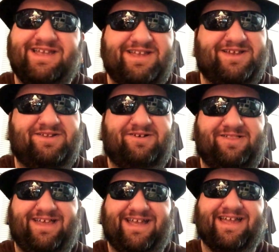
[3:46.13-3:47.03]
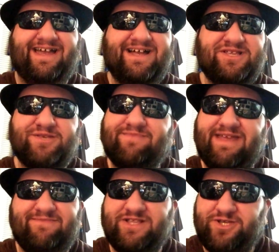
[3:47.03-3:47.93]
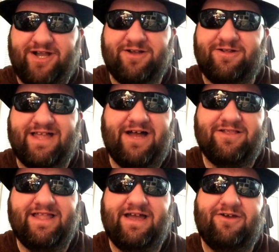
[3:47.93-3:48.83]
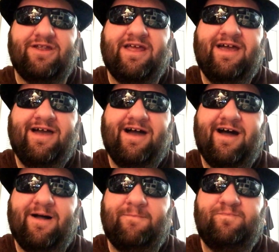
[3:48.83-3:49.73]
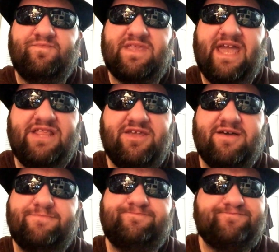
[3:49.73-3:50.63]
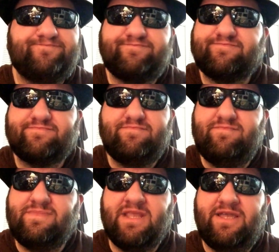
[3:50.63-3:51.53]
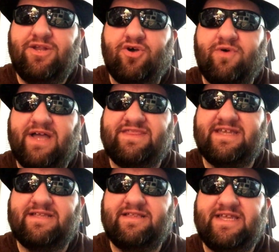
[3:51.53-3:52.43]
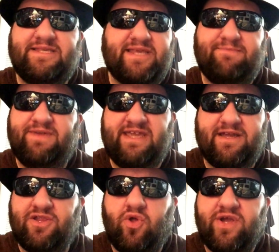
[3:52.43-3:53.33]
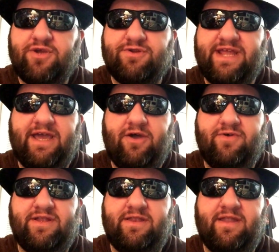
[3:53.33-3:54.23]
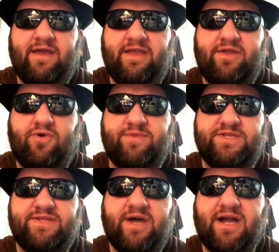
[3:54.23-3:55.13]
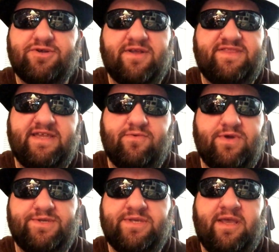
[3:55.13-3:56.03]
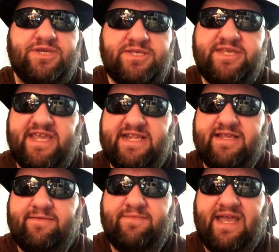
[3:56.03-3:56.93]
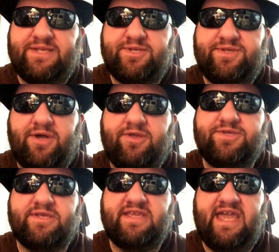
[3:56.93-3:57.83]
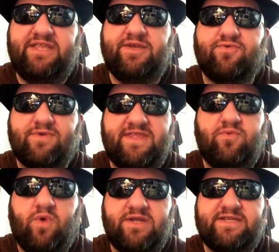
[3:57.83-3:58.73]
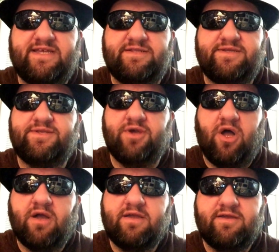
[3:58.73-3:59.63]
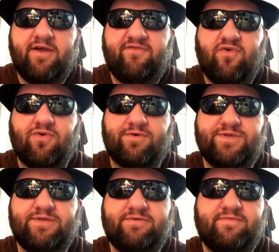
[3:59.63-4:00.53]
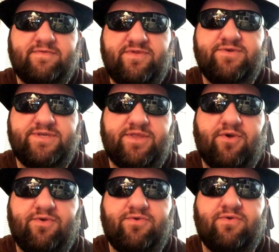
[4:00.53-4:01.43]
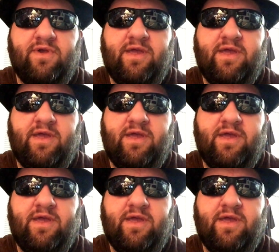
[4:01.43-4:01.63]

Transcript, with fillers: You know, like, just made me chuckle out loud. Kenya, you know, I think he said being a lawyer now, and Hiromi's a doctor, I think it was. Just seeing them as adults, and Kenya really wanting to talk, of course, to Satoru